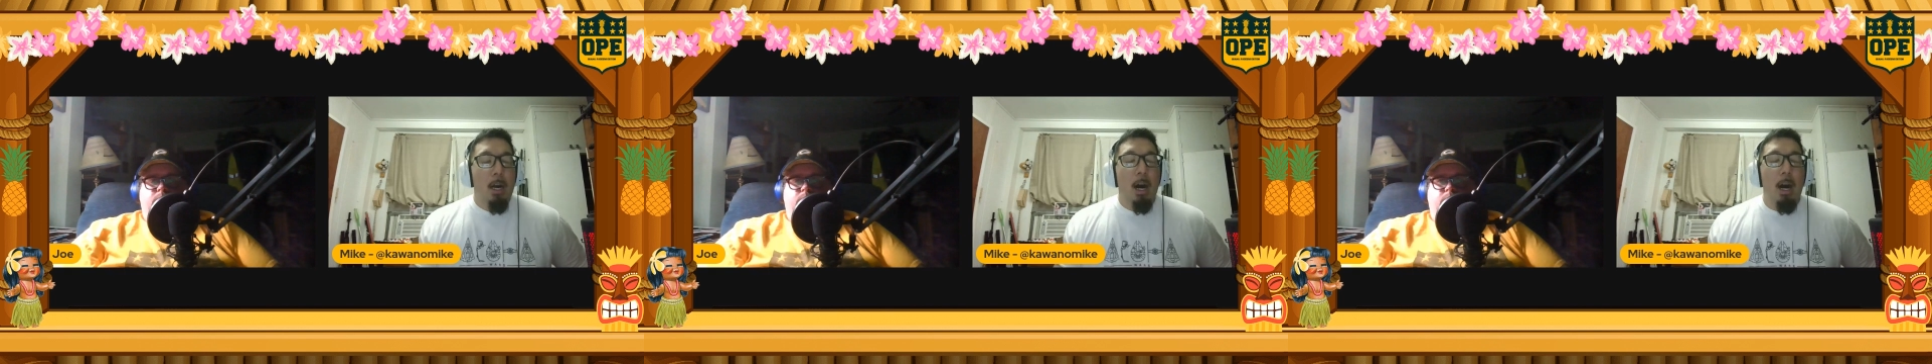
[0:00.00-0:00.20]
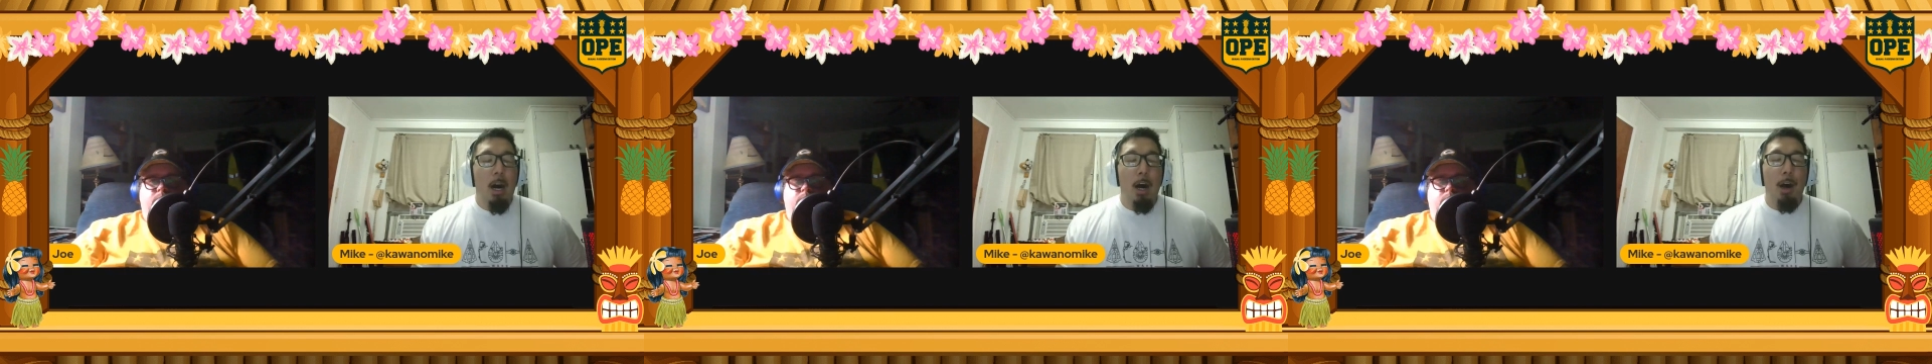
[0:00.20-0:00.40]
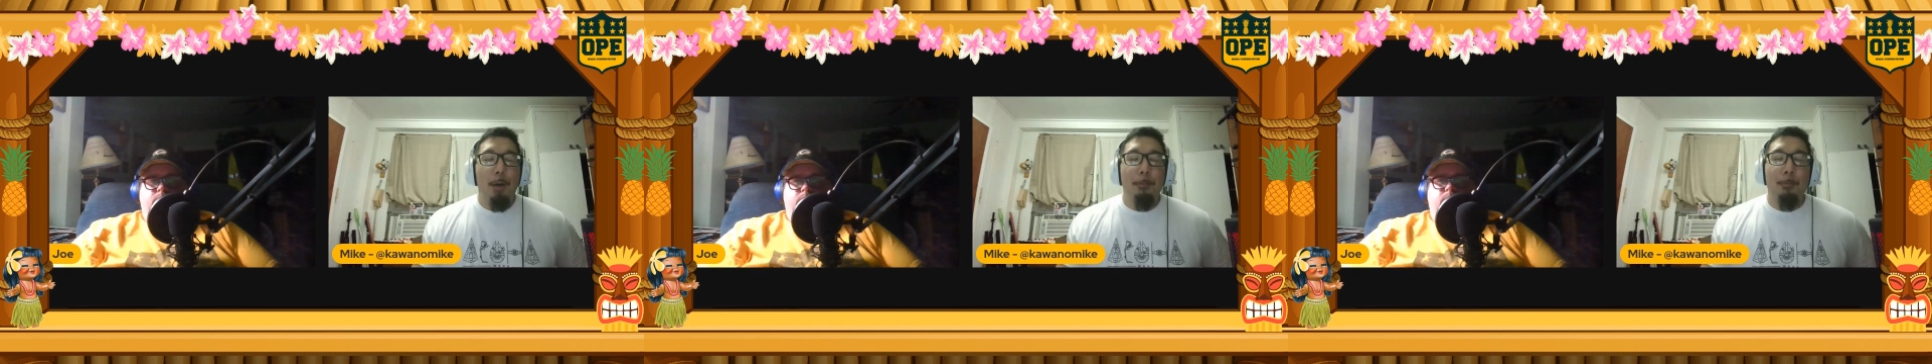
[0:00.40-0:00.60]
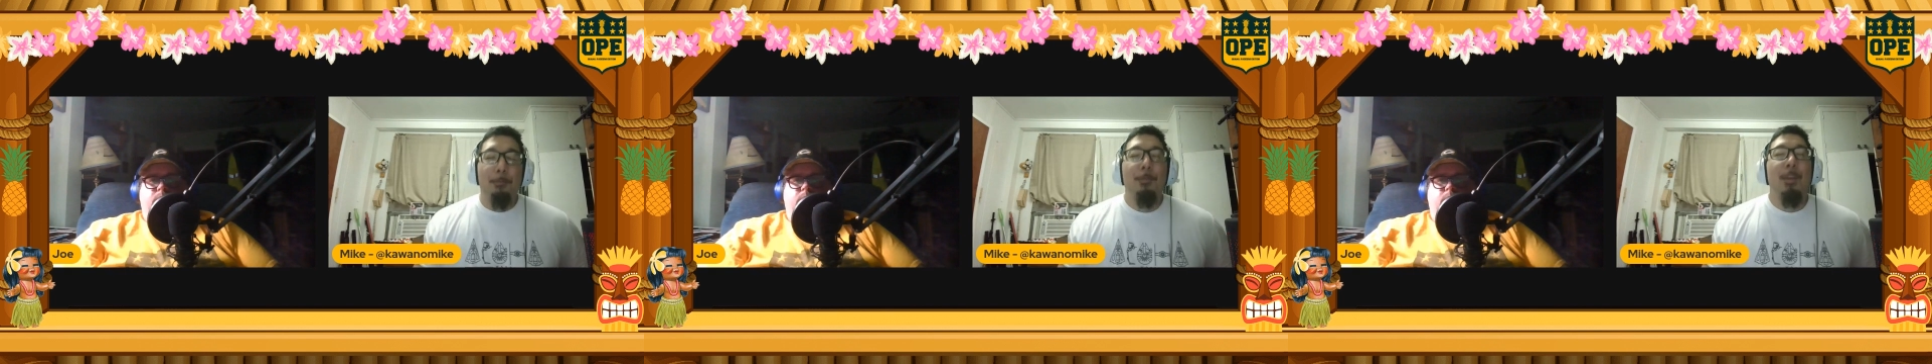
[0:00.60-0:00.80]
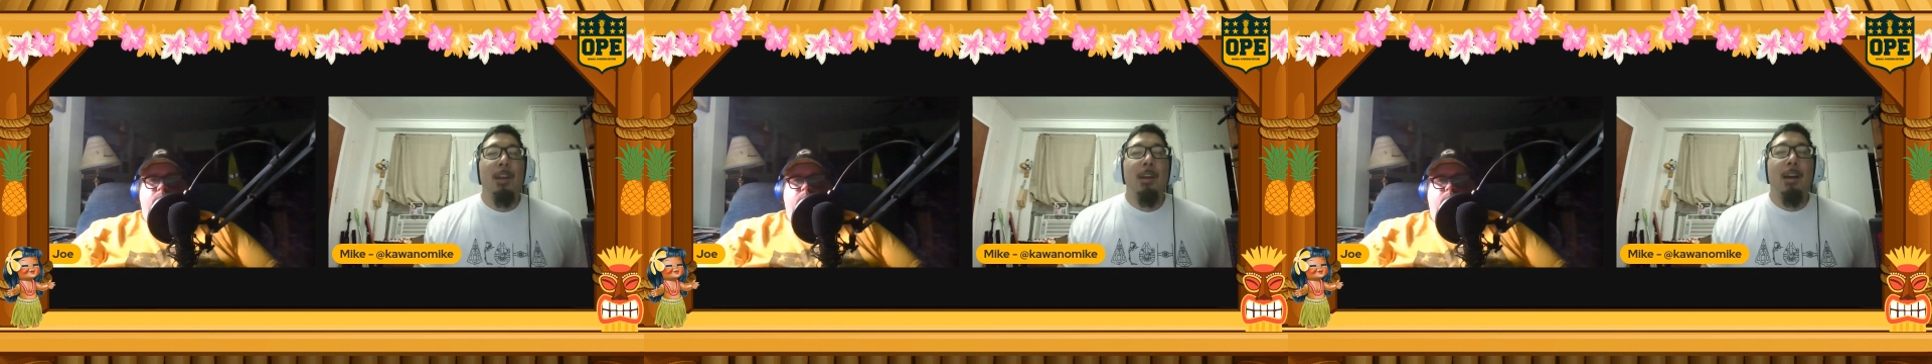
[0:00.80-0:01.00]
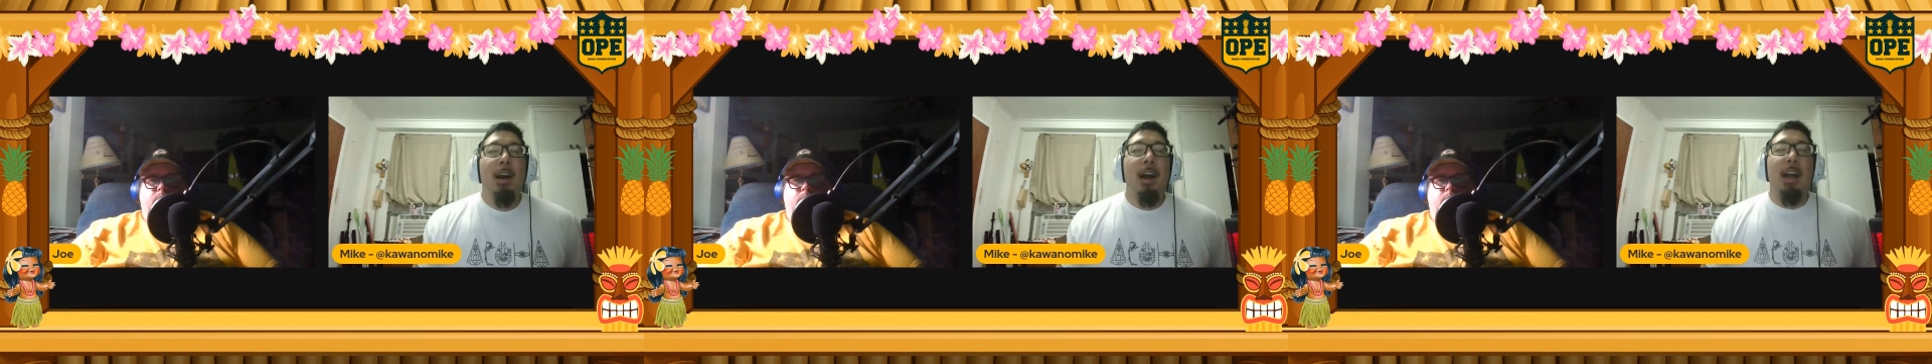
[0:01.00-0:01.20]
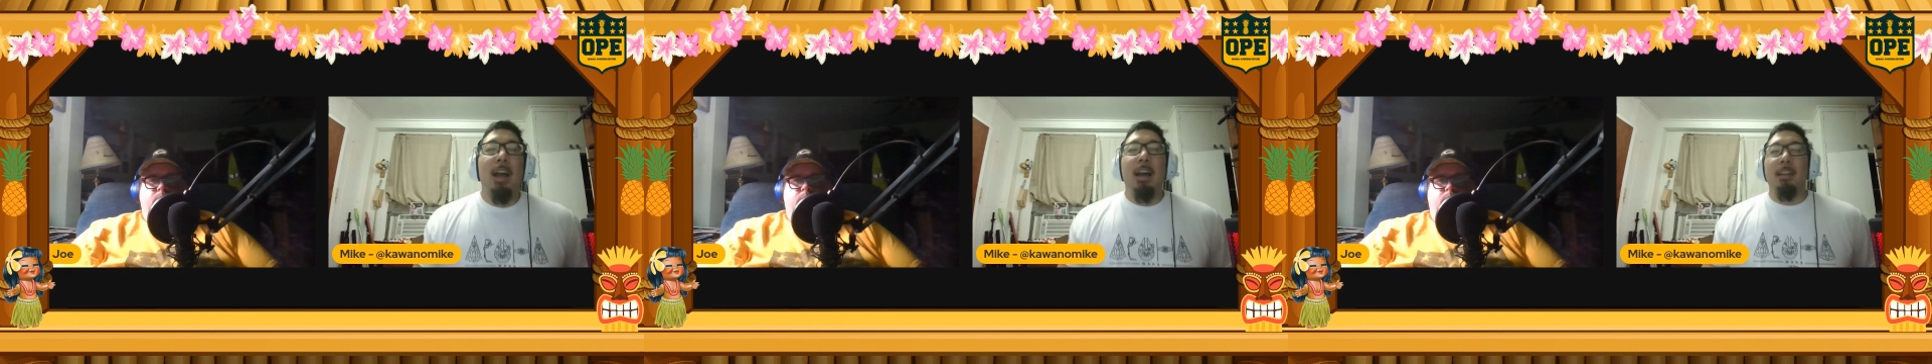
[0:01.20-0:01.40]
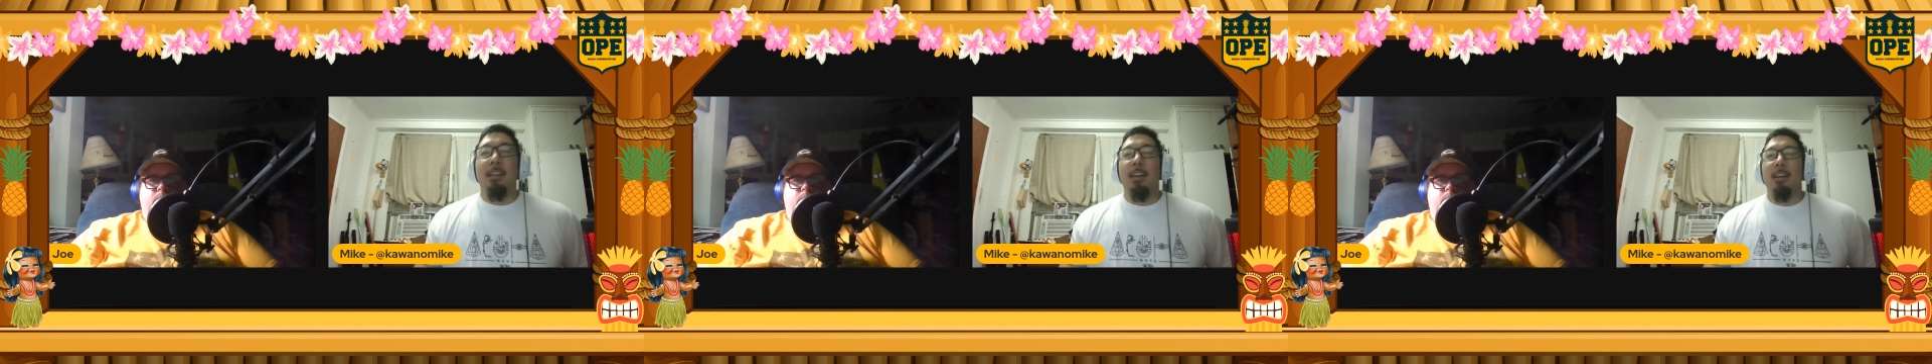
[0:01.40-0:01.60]

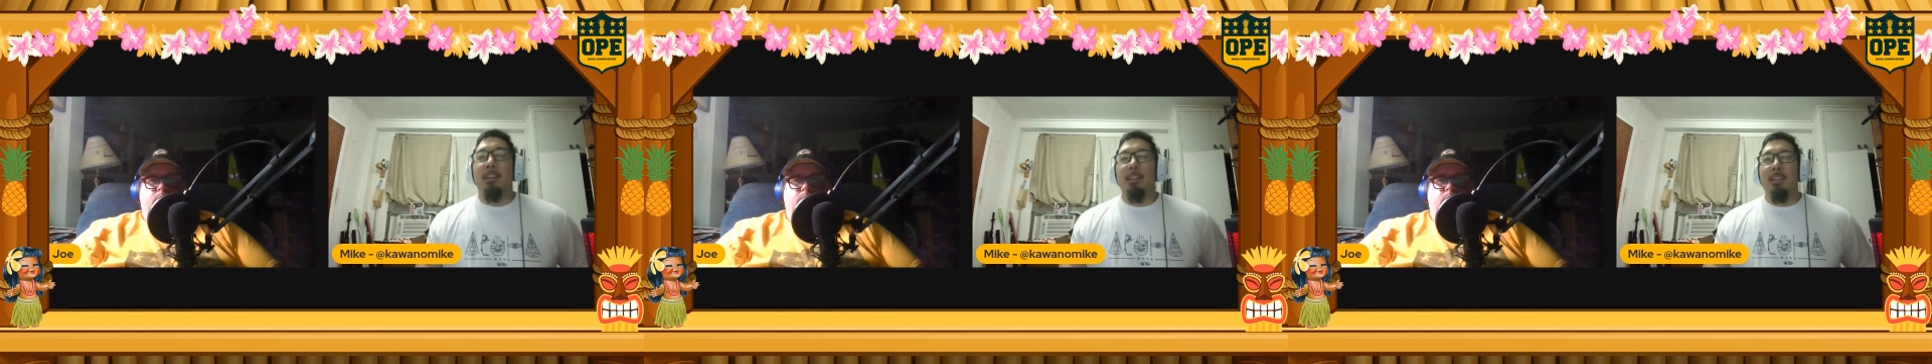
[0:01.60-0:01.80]
I think